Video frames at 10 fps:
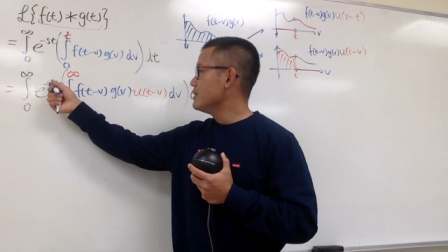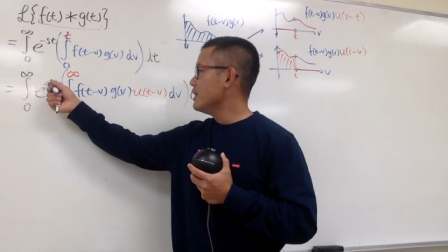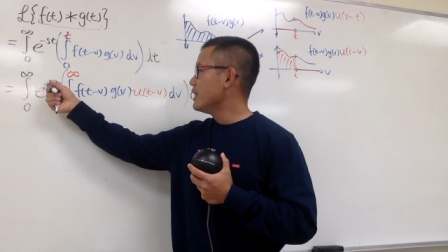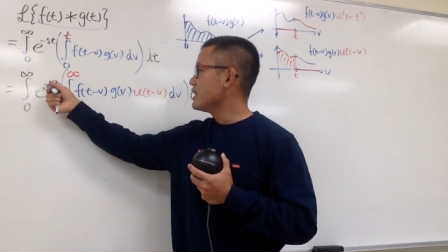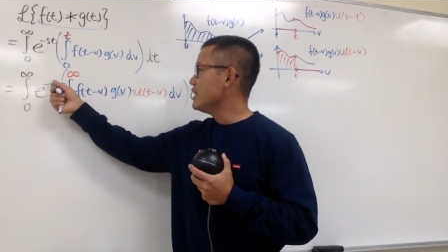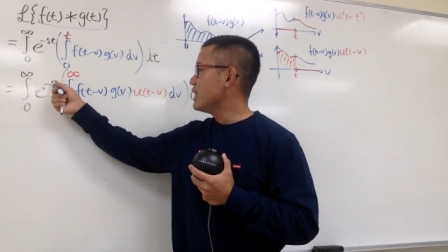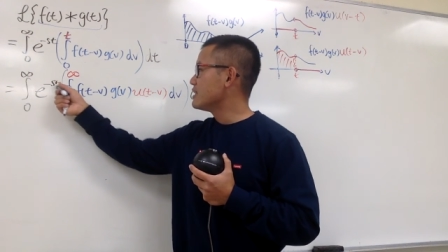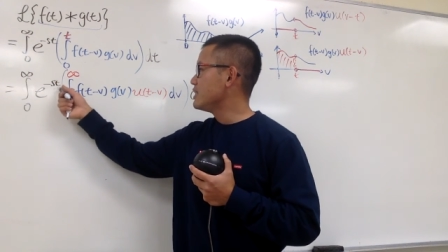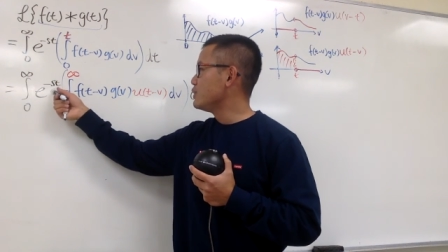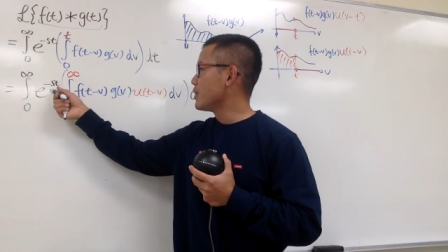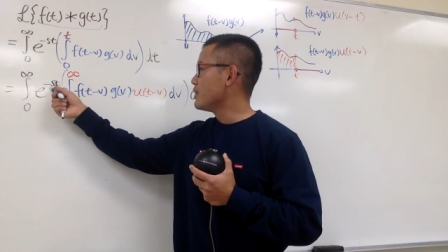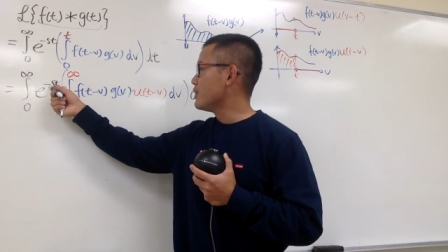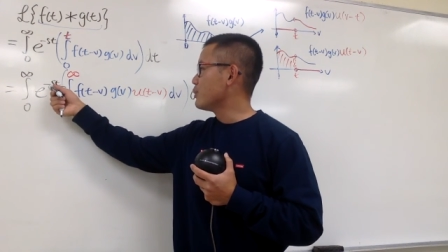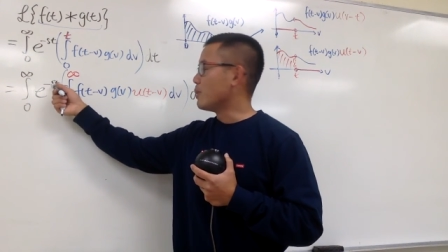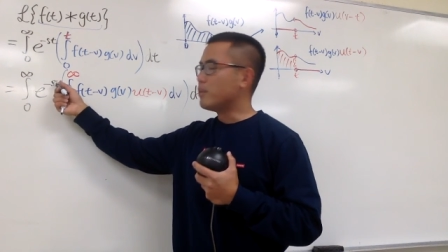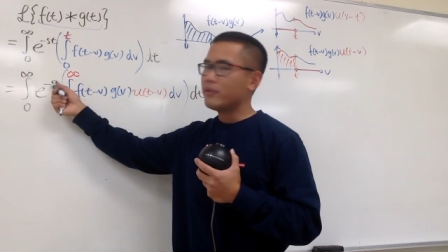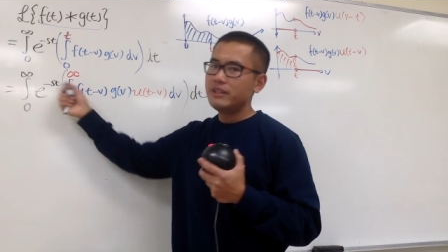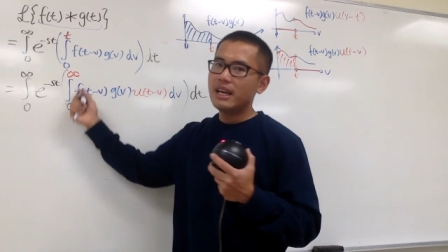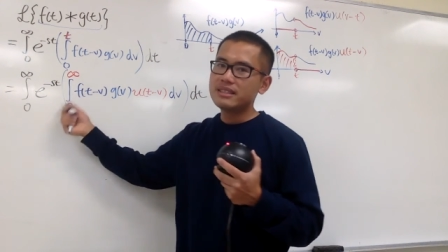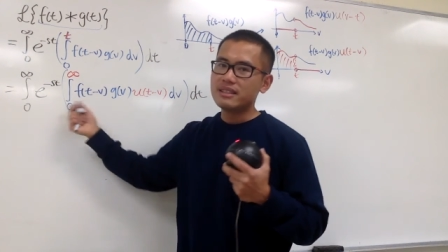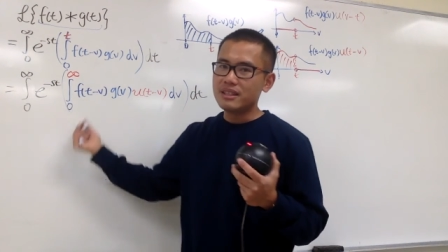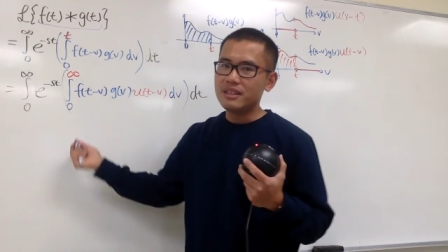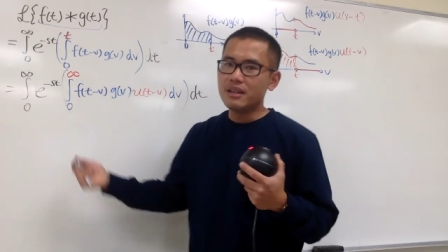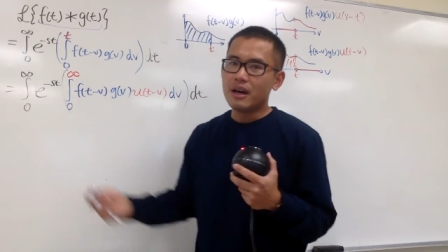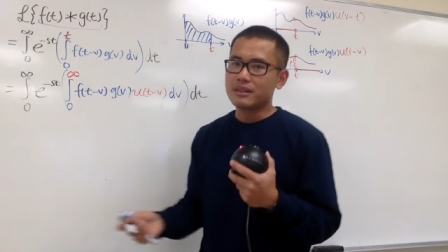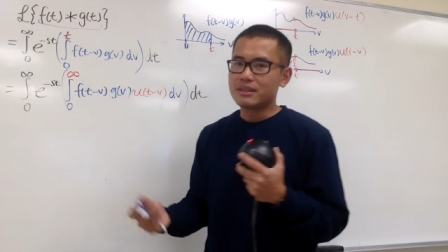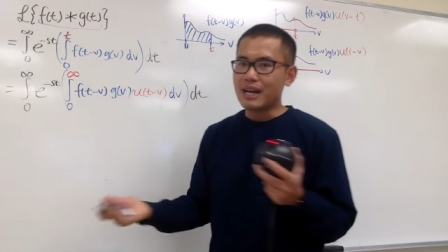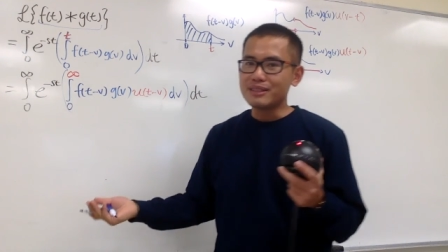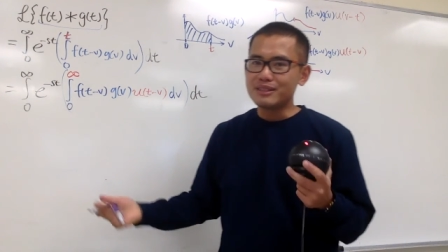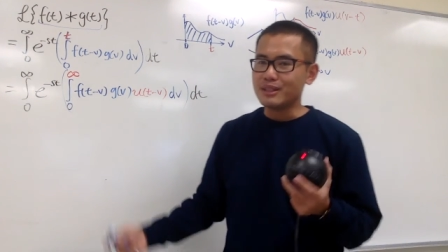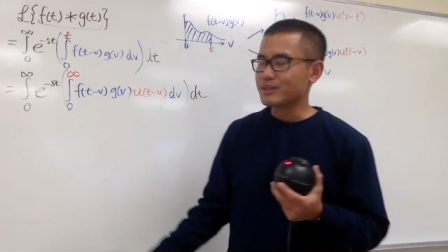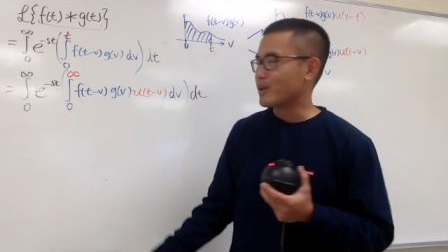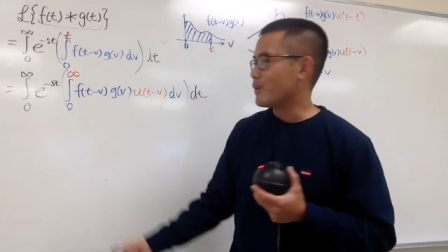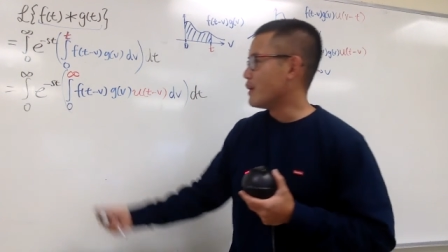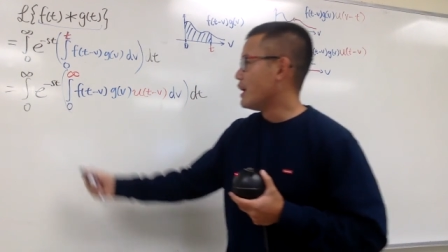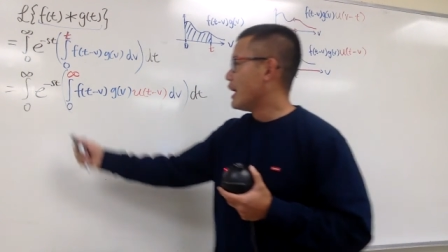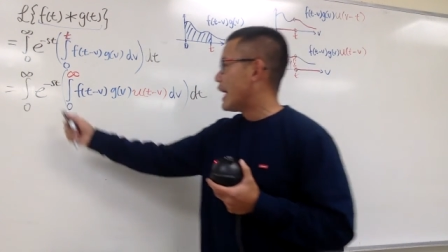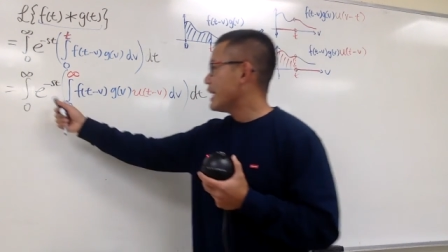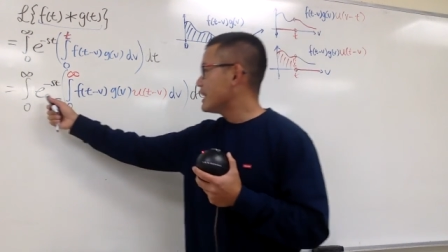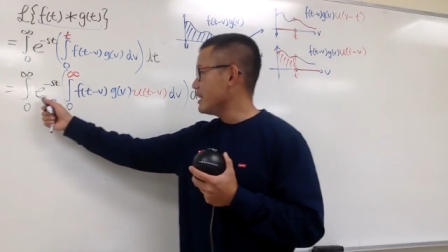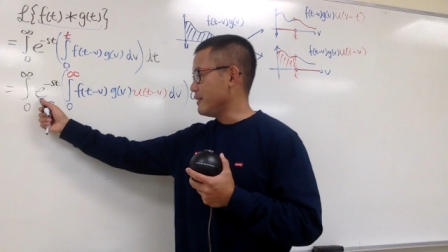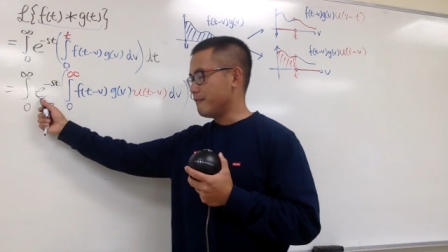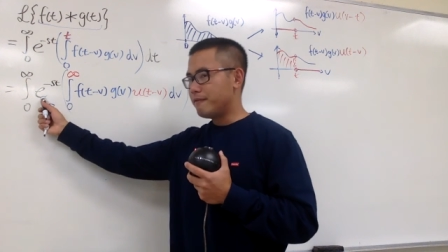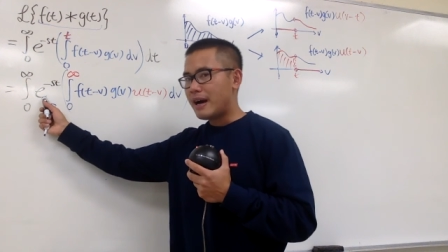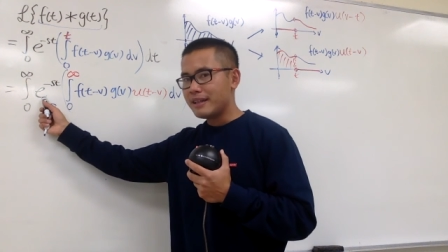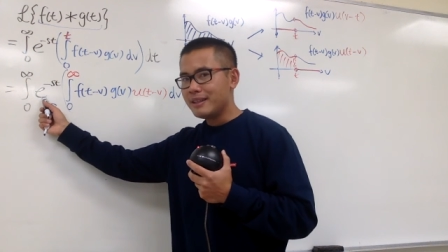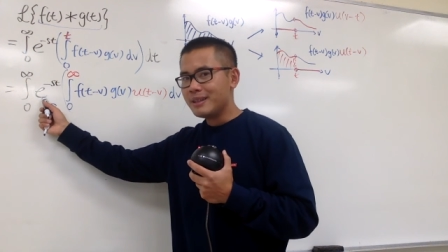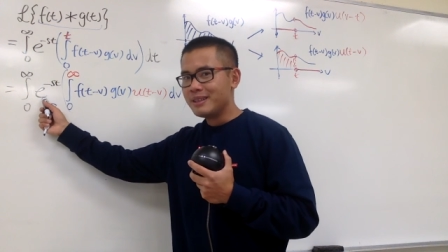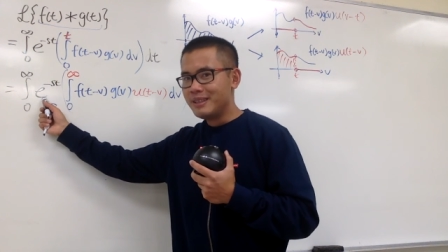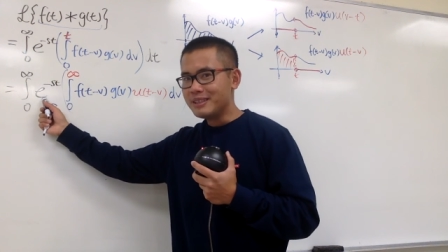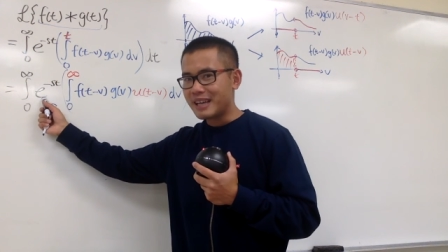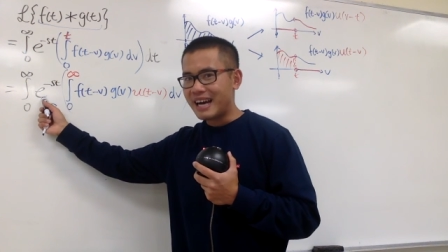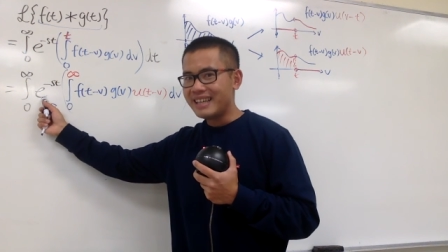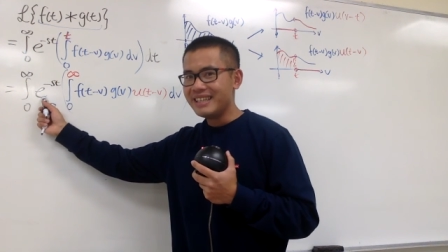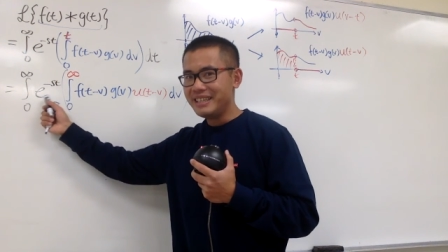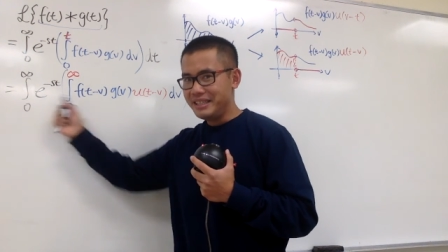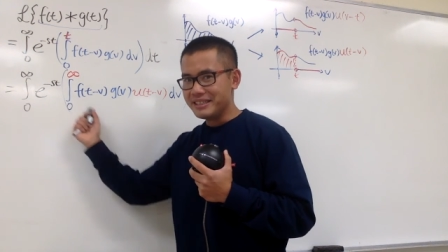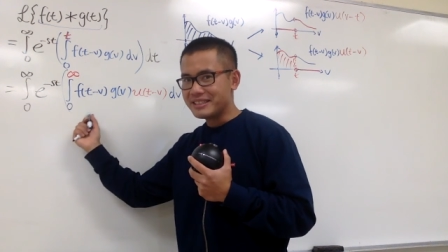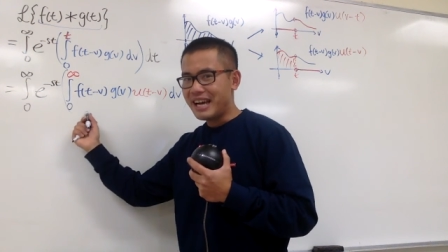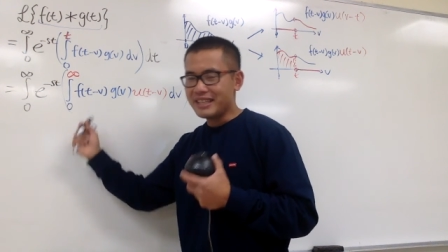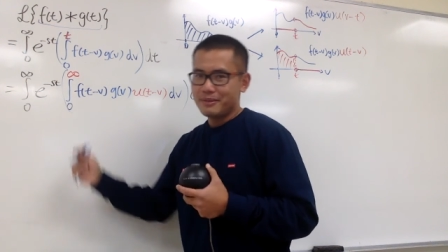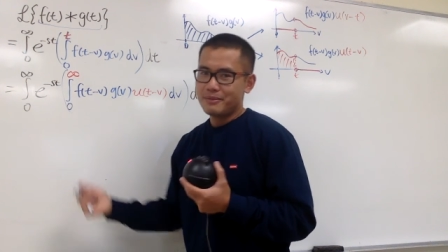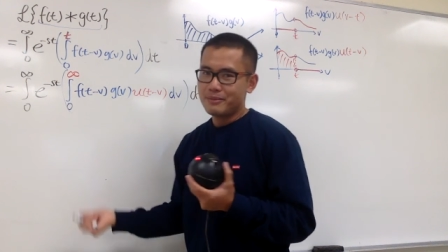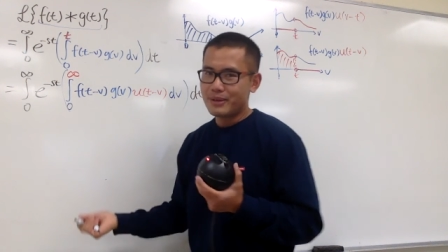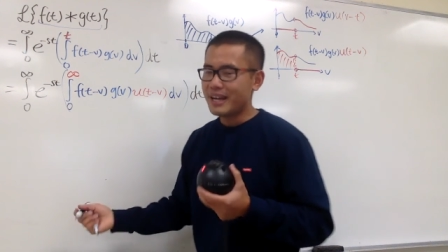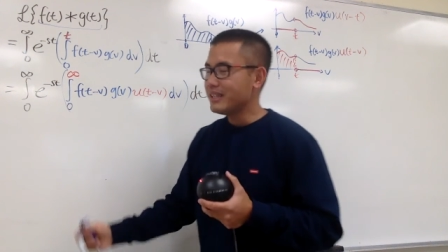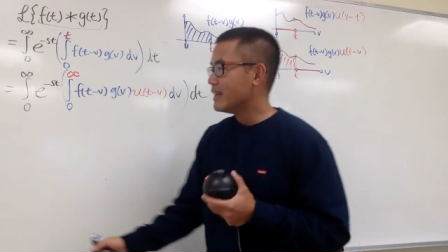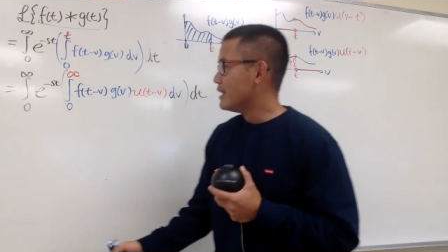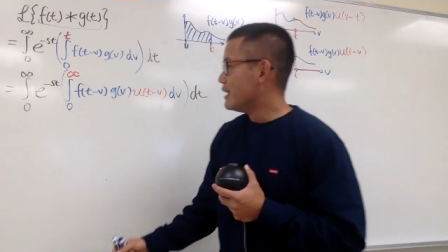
negative st right here, well, both the s and the t are constant, so I can invite this guy inside, right?